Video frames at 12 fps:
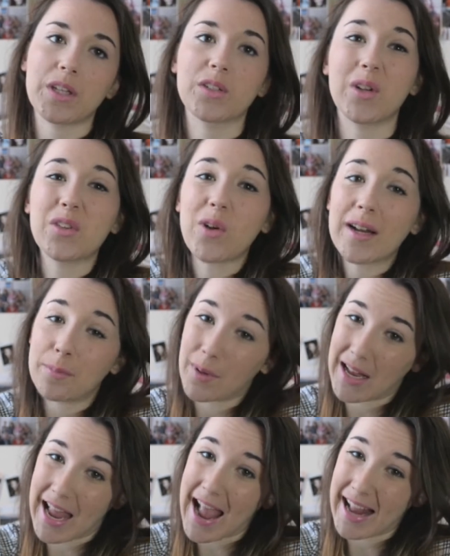So I thought I'd
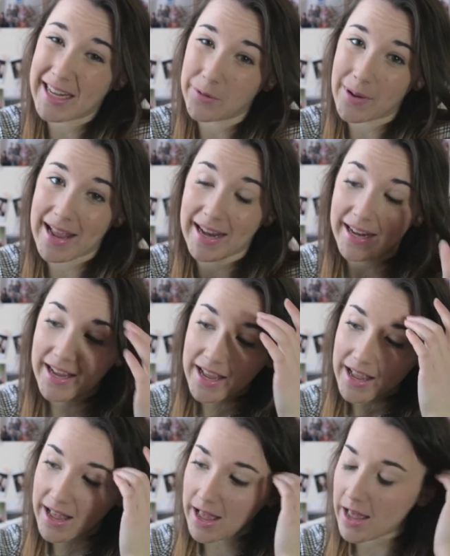buy it anyway.
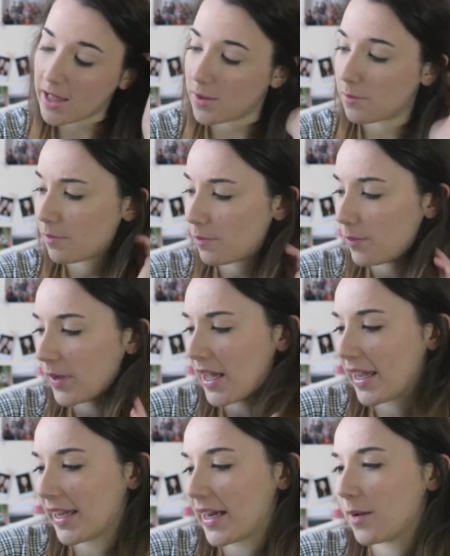
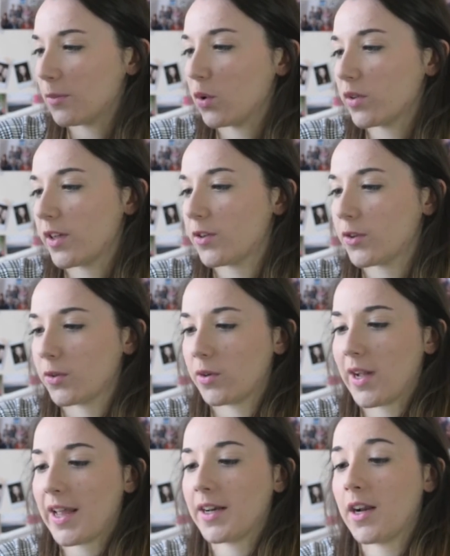But again, I'm not so
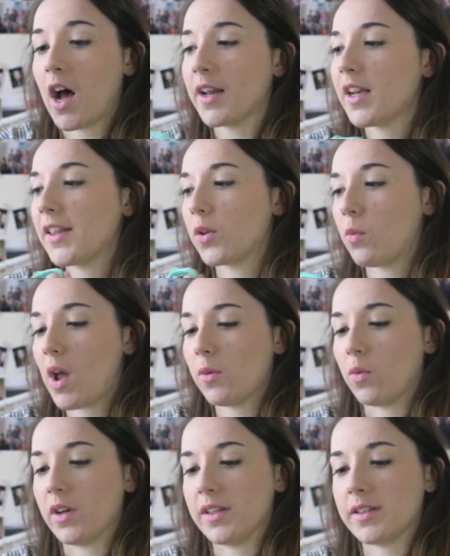sure. And unlike the
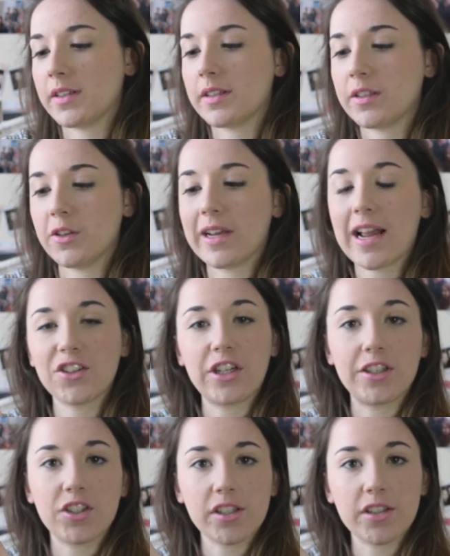white ones, you can
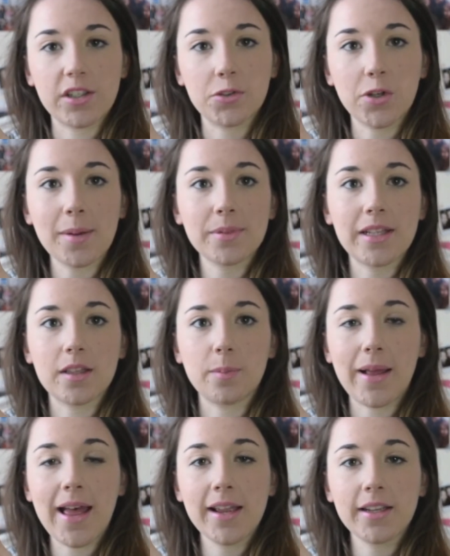actually adjust the straps at the
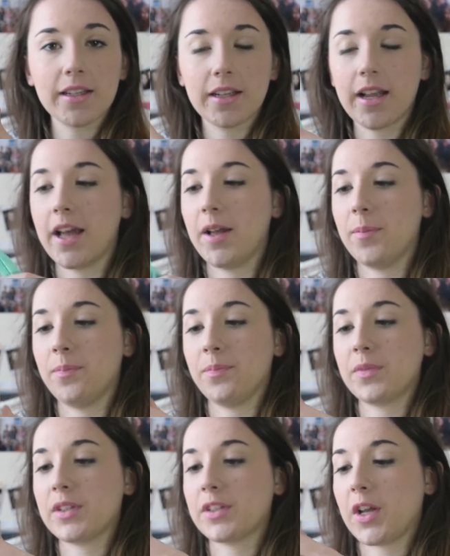back.
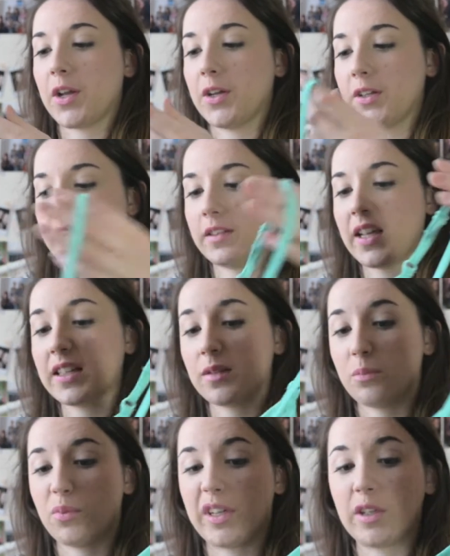So that's
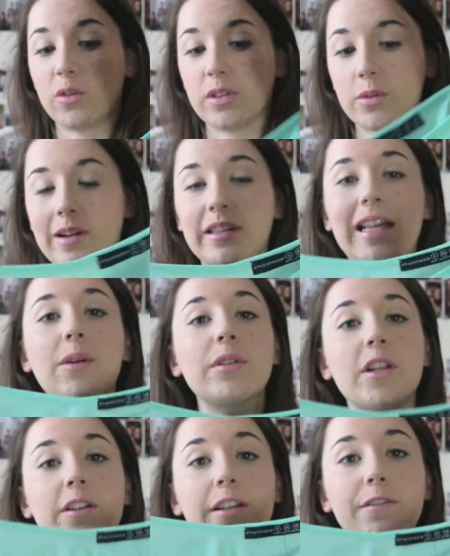pretty cool as well. And that
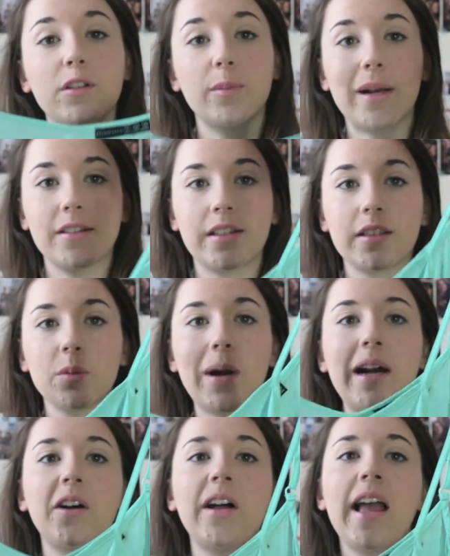was only £4 as
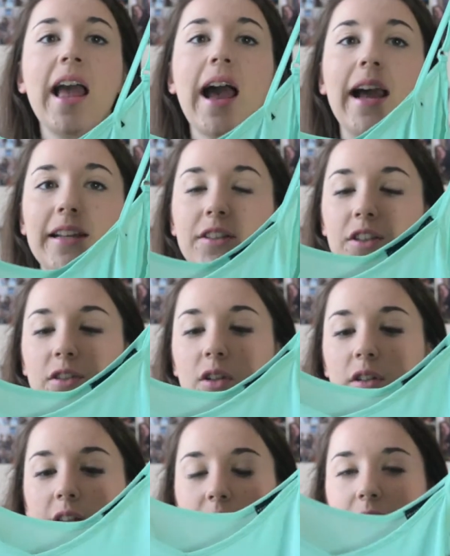well. And it's just
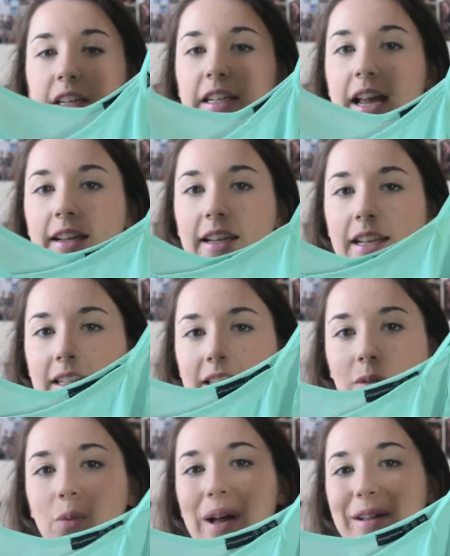got the V-neck as
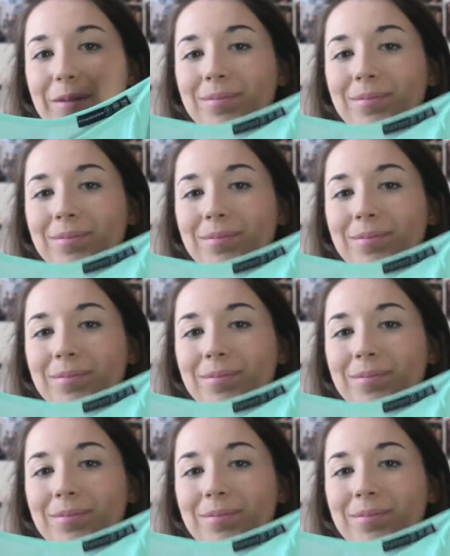well.